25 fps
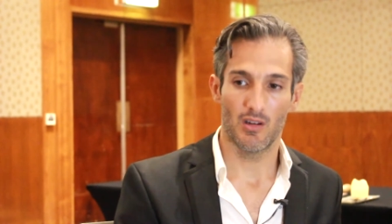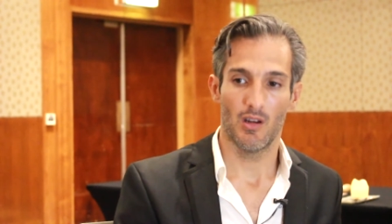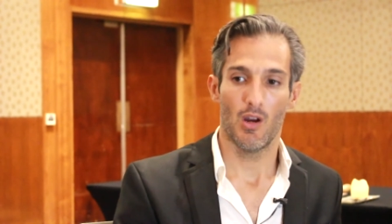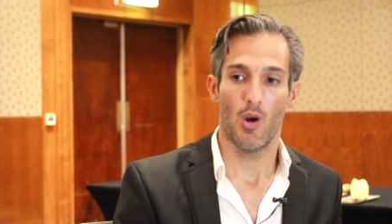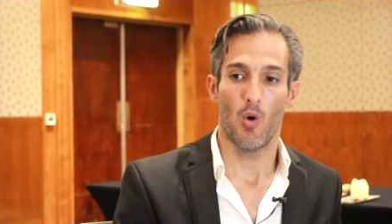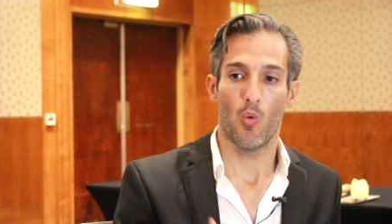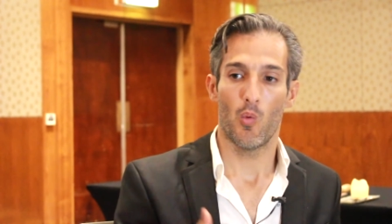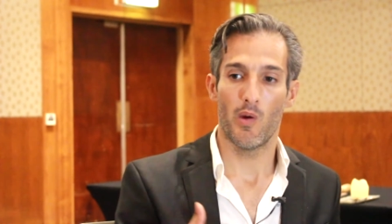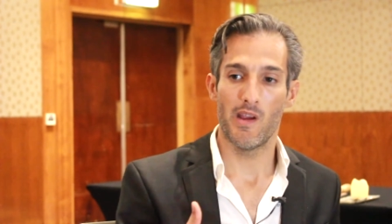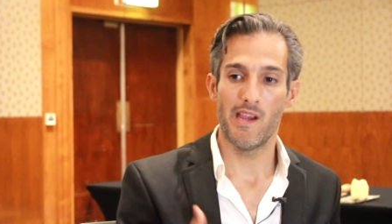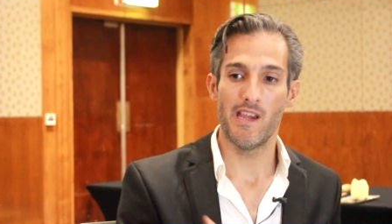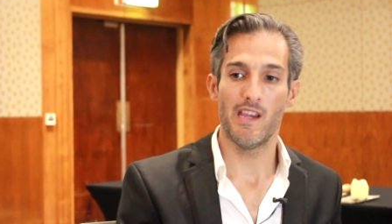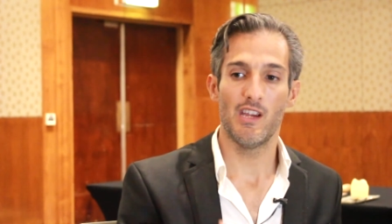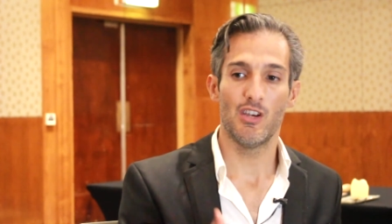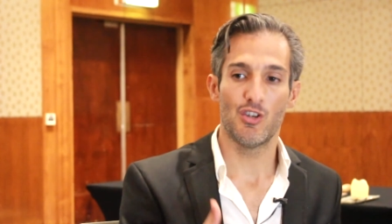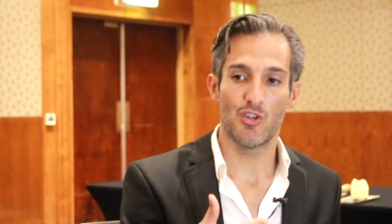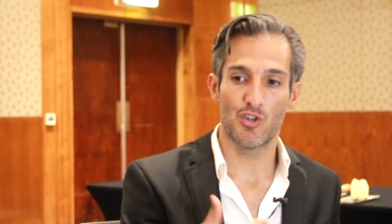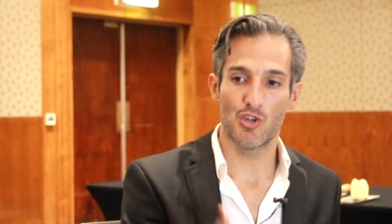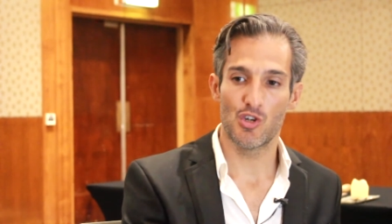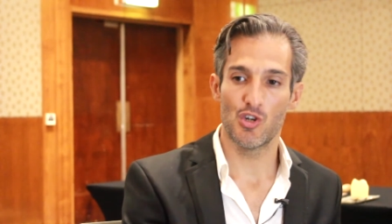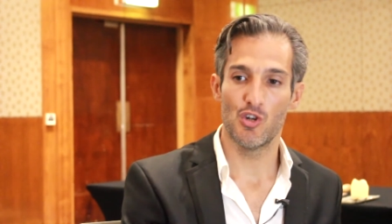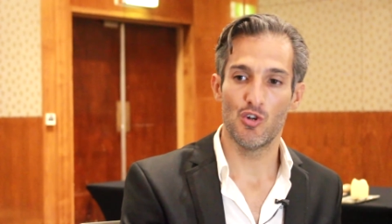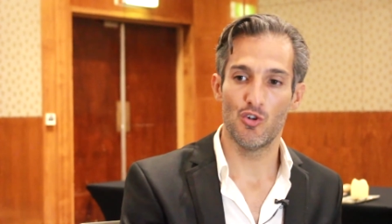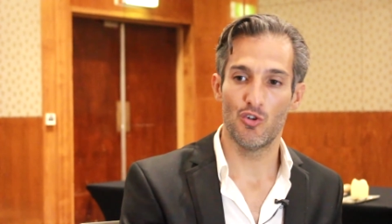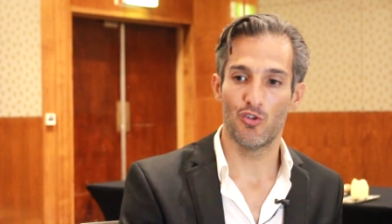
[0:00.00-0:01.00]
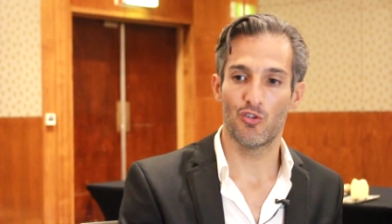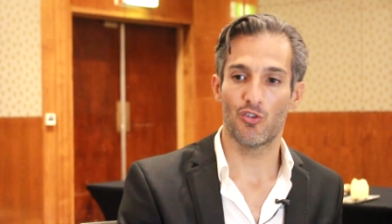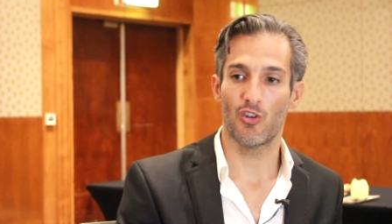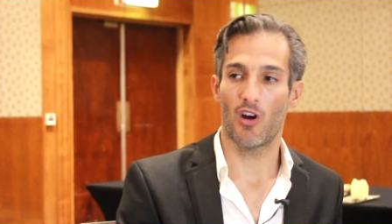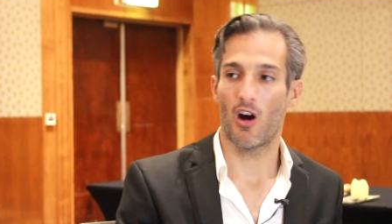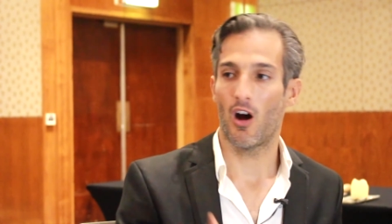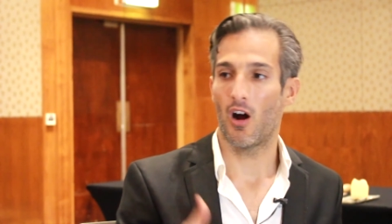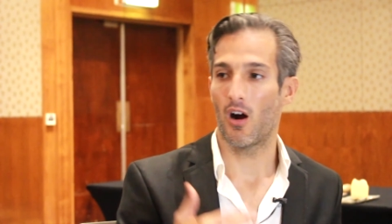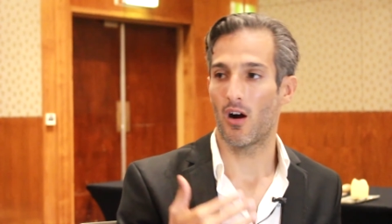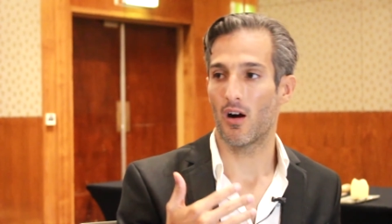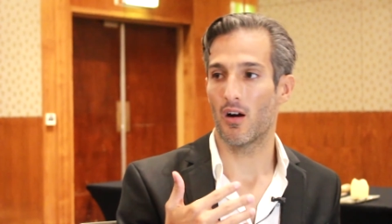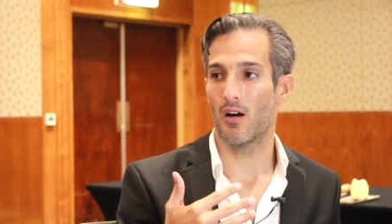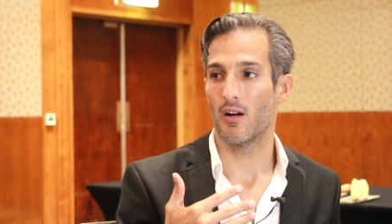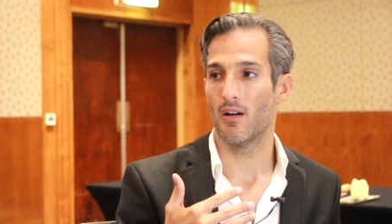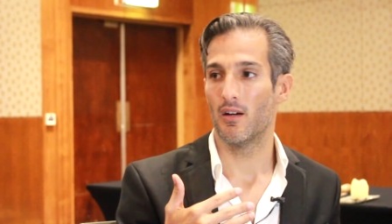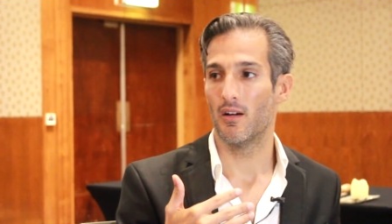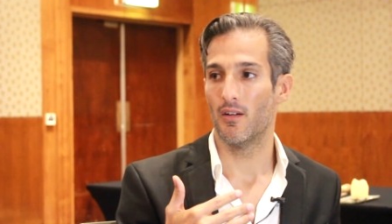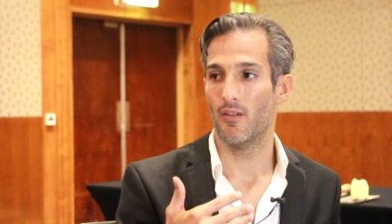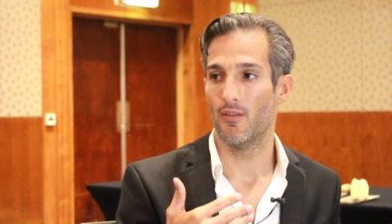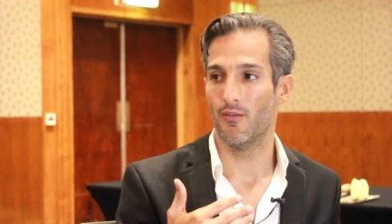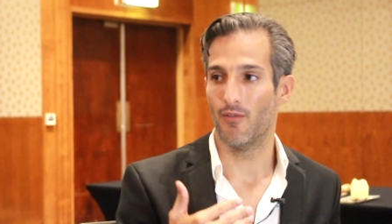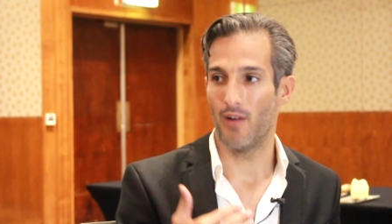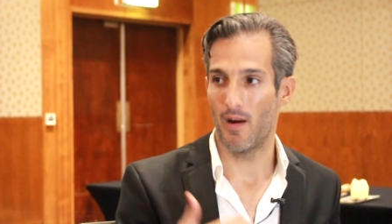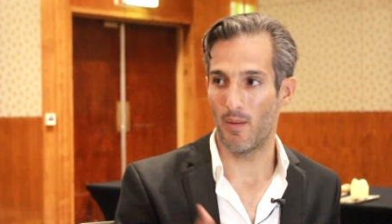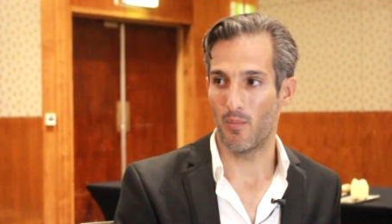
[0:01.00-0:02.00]
we choose our
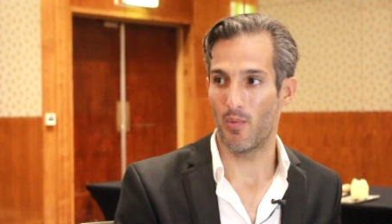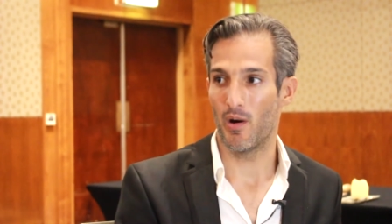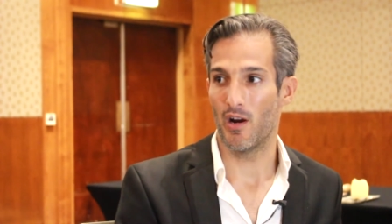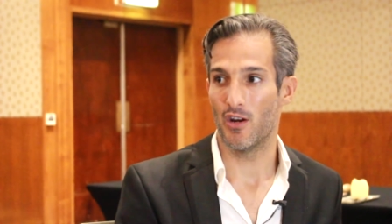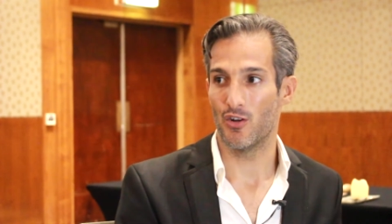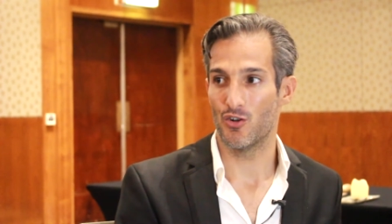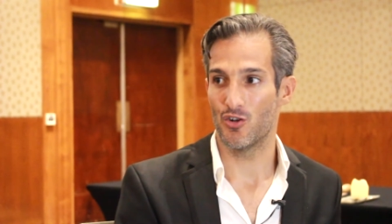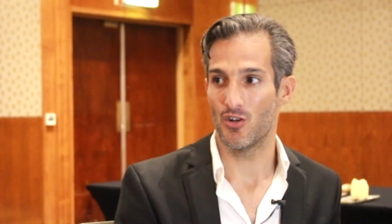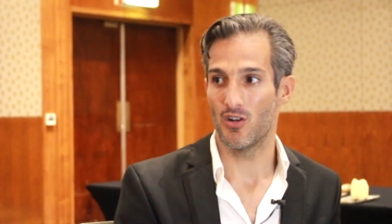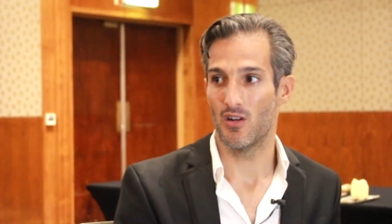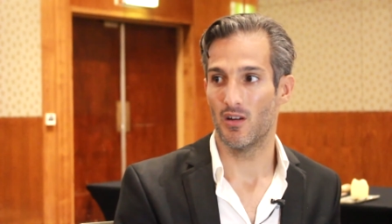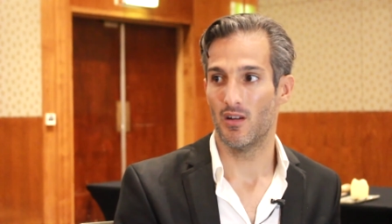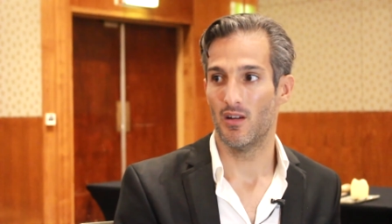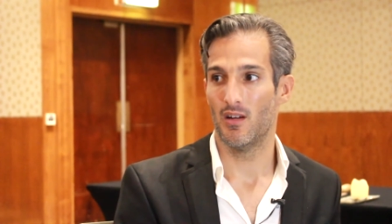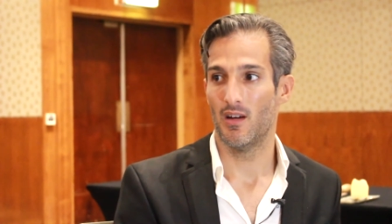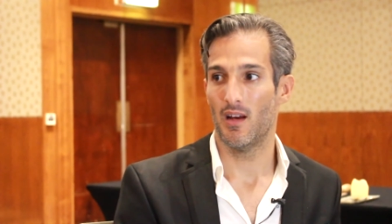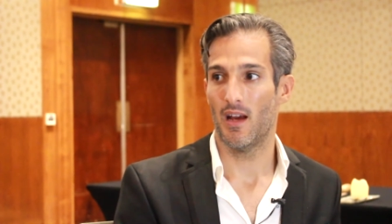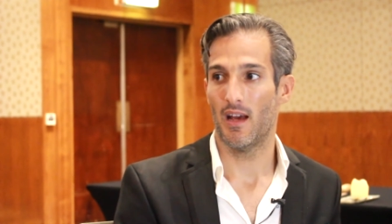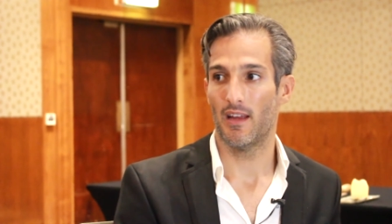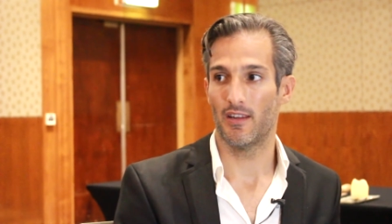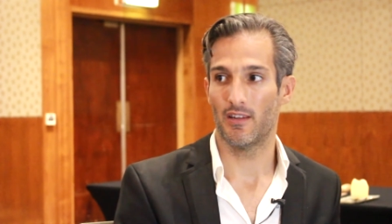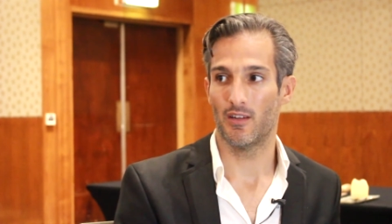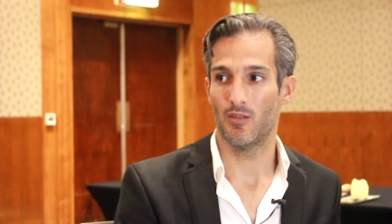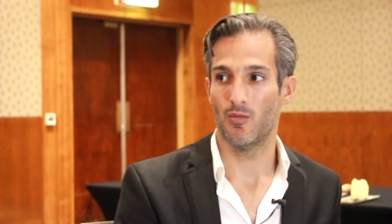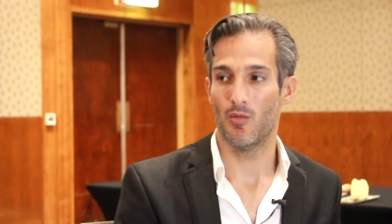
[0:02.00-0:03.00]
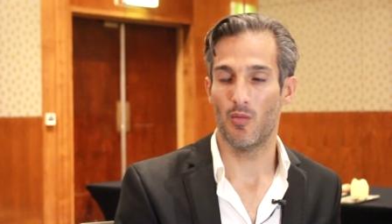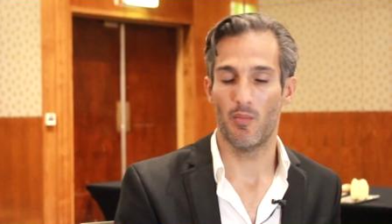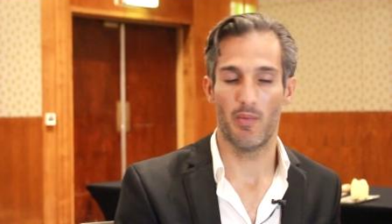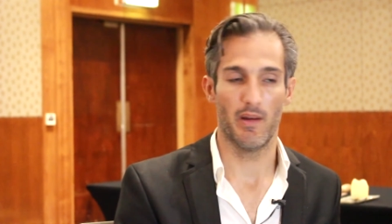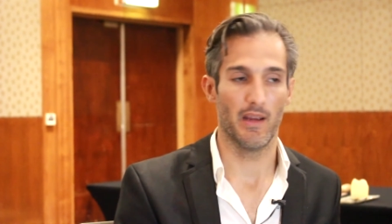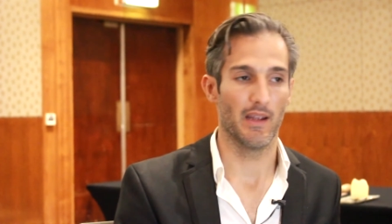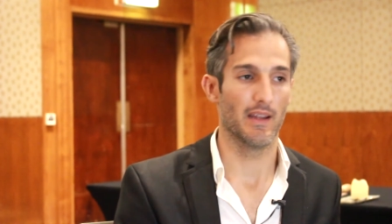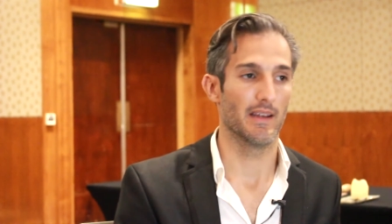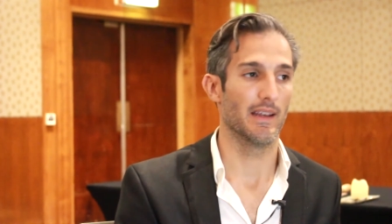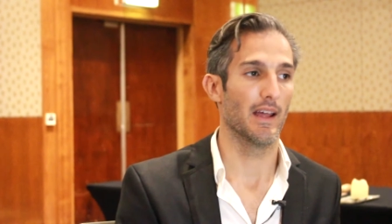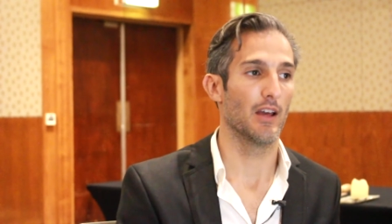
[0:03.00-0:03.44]
vibration as a human being.